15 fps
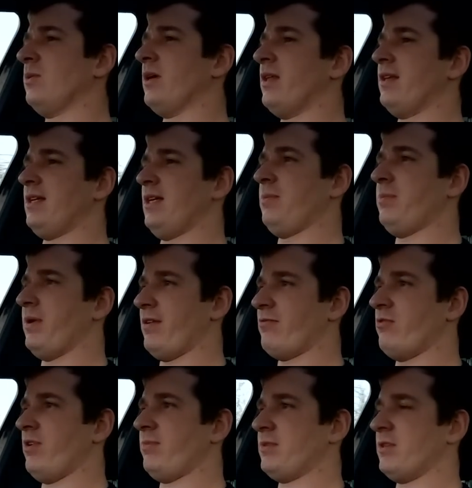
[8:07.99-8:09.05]
We'll get the
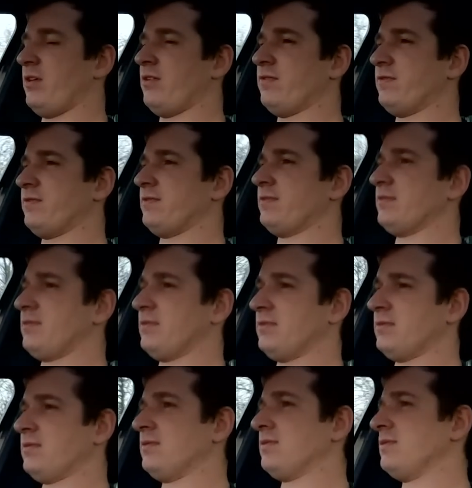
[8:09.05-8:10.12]
DPF ripped off
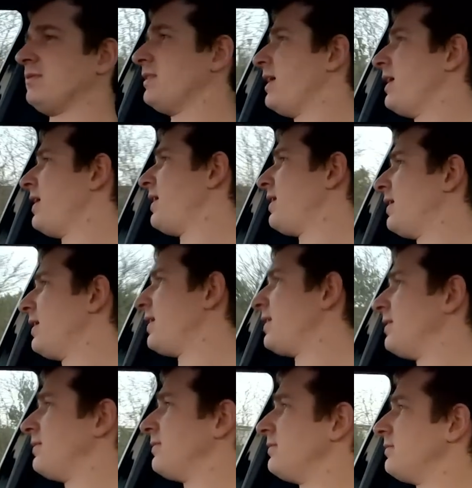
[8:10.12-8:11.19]
and get it in
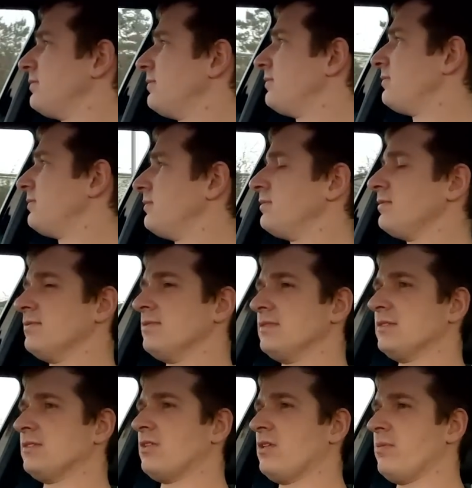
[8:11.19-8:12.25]
again,
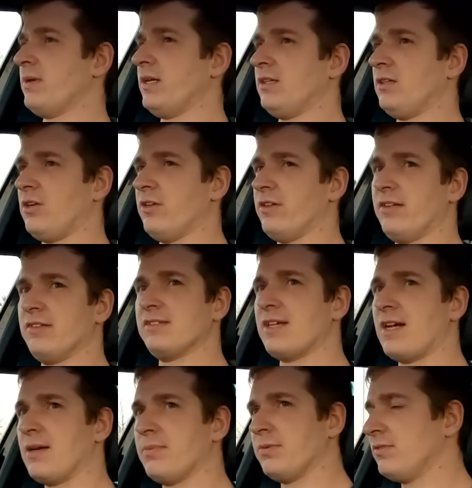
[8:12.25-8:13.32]
so there'll be a lot of this
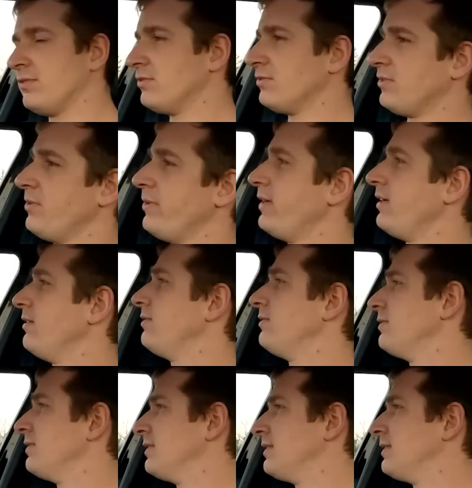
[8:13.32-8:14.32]
type of stuff going on.